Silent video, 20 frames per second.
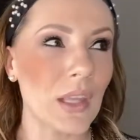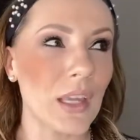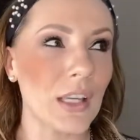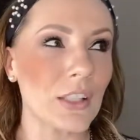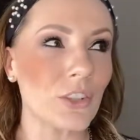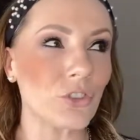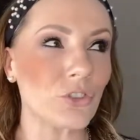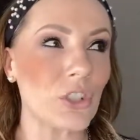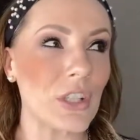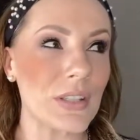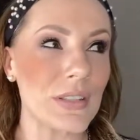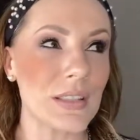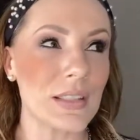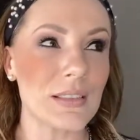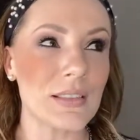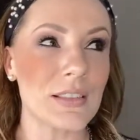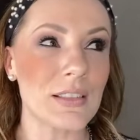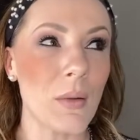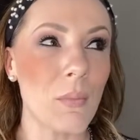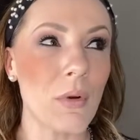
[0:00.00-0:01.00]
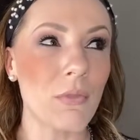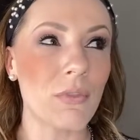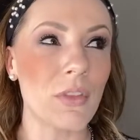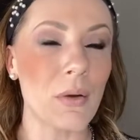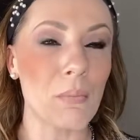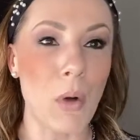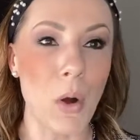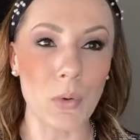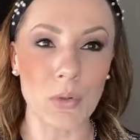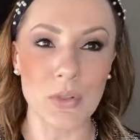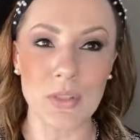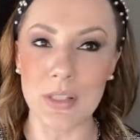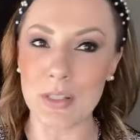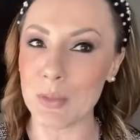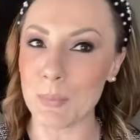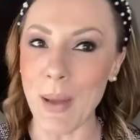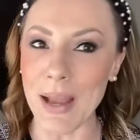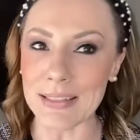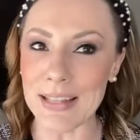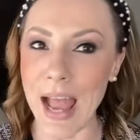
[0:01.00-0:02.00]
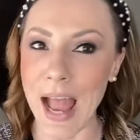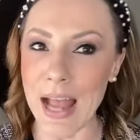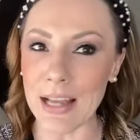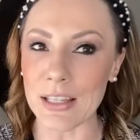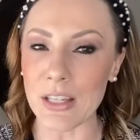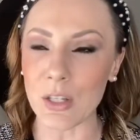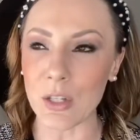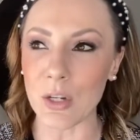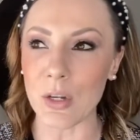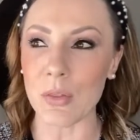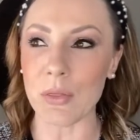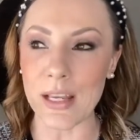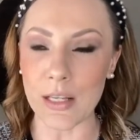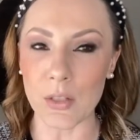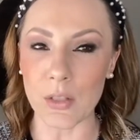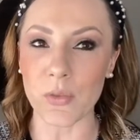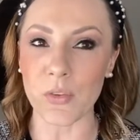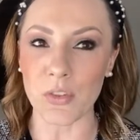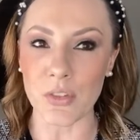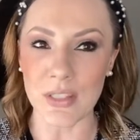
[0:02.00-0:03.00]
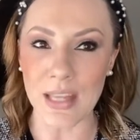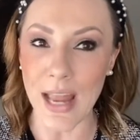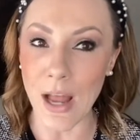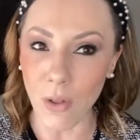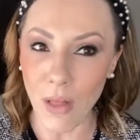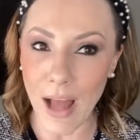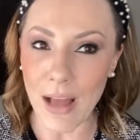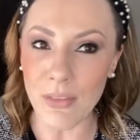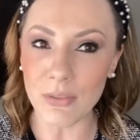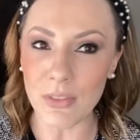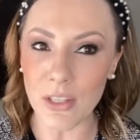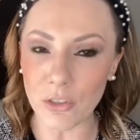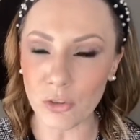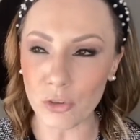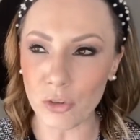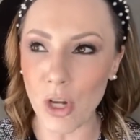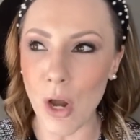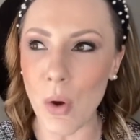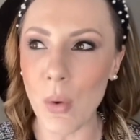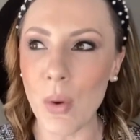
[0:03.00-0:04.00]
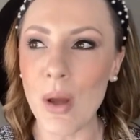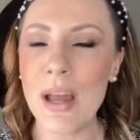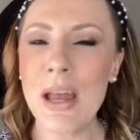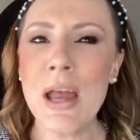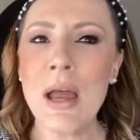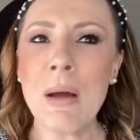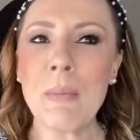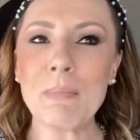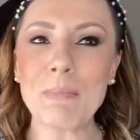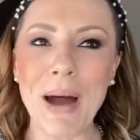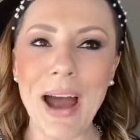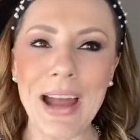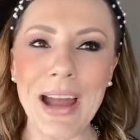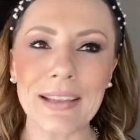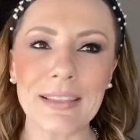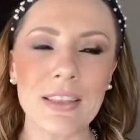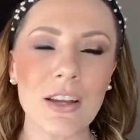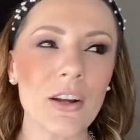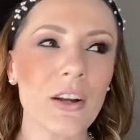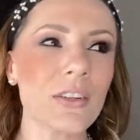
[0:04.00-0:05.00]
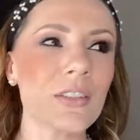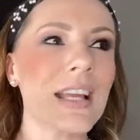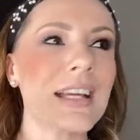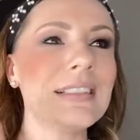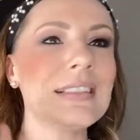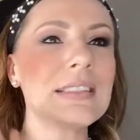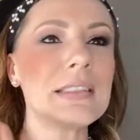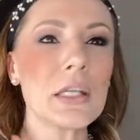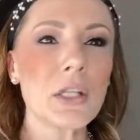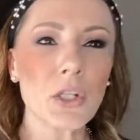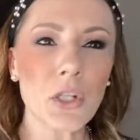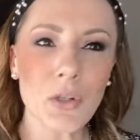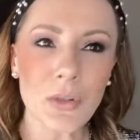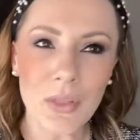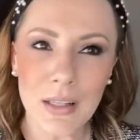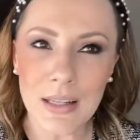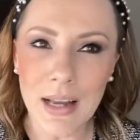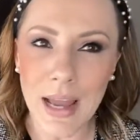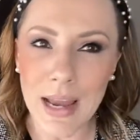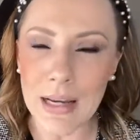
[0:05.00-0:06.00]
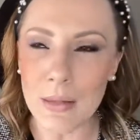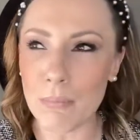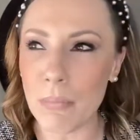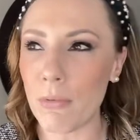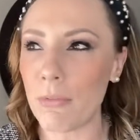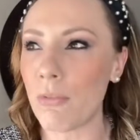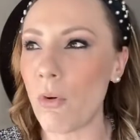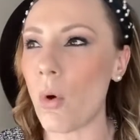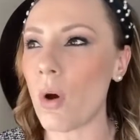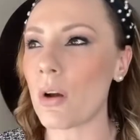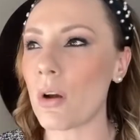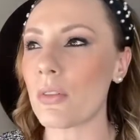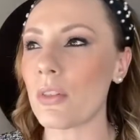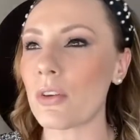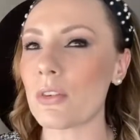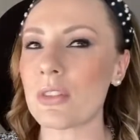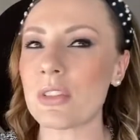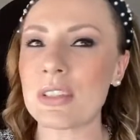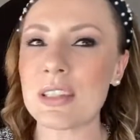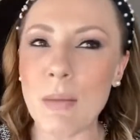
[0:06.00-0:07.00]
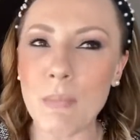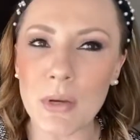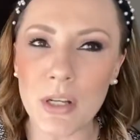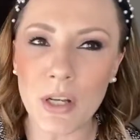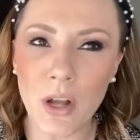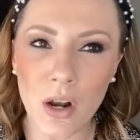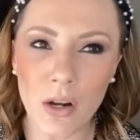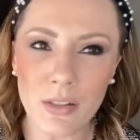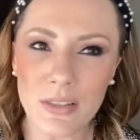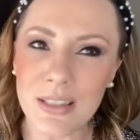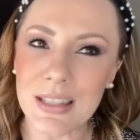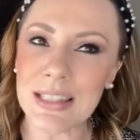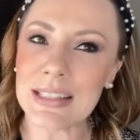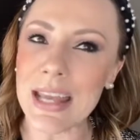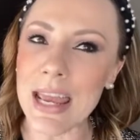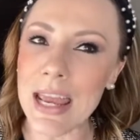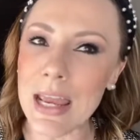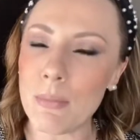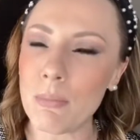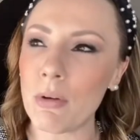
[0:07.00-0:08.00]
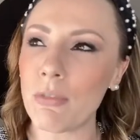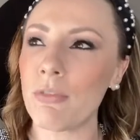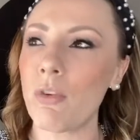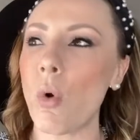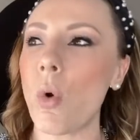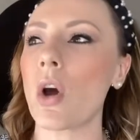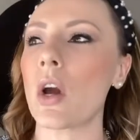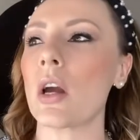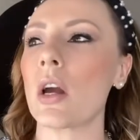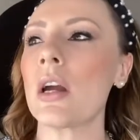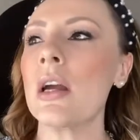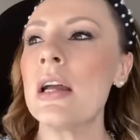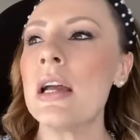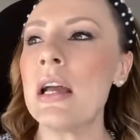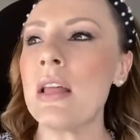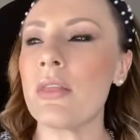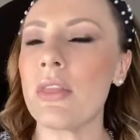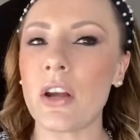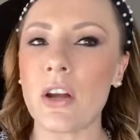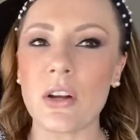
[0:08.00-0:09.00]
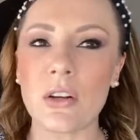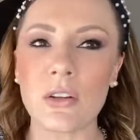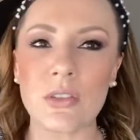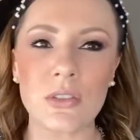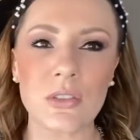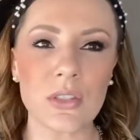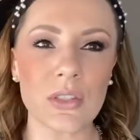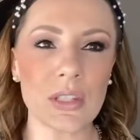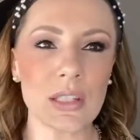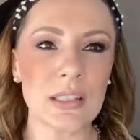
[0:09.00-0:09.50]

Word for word: just some of the most spectacular things for sale at this show. But there's a dinner the night before, there's seminars the day before, there's